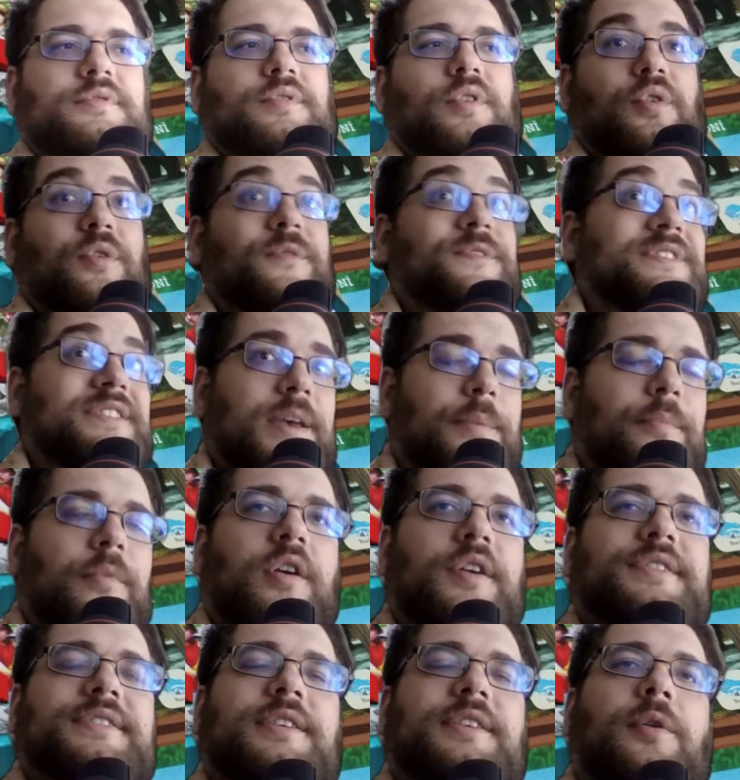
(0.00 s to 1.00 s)
sort of
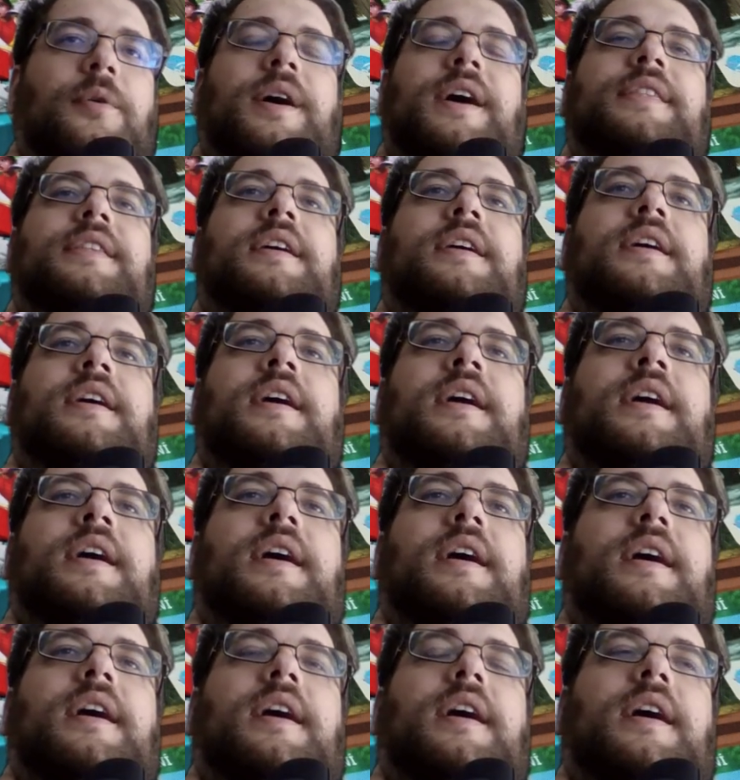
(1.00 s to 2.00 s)
similar silhouette,
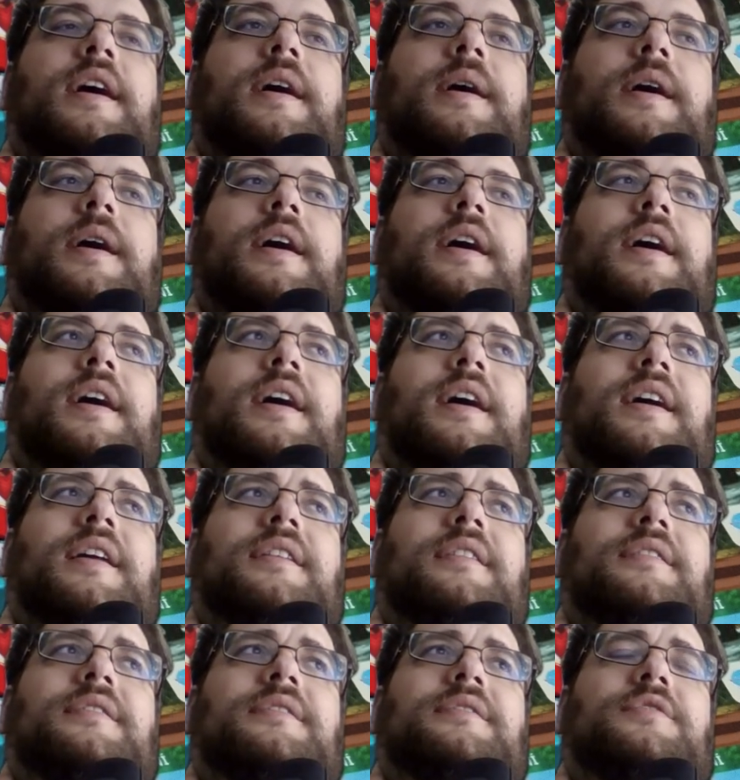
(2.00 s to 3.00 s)

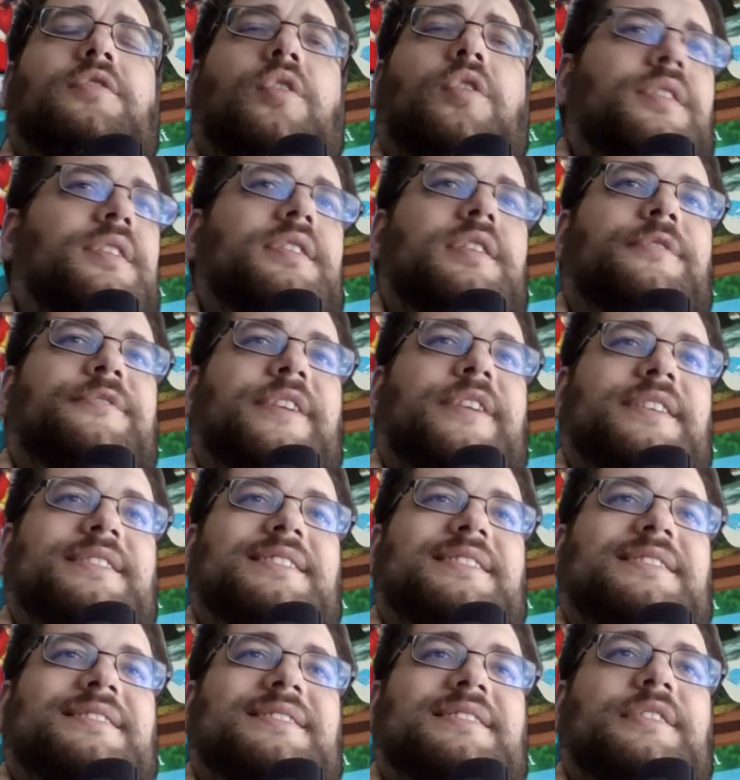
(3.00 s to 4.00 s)
and the only difference
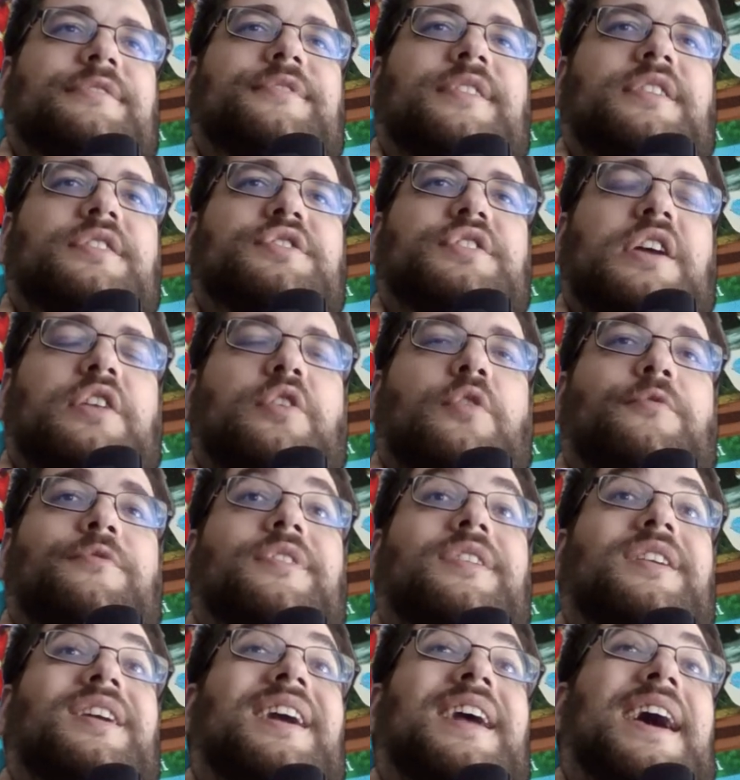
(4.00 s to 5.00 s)
is different shade of
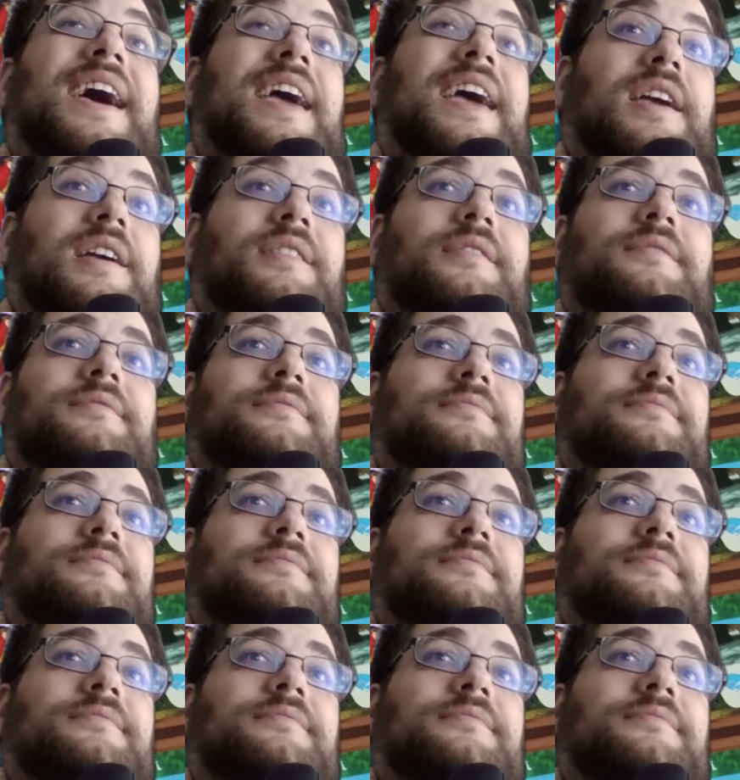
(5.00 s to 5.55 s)
gray.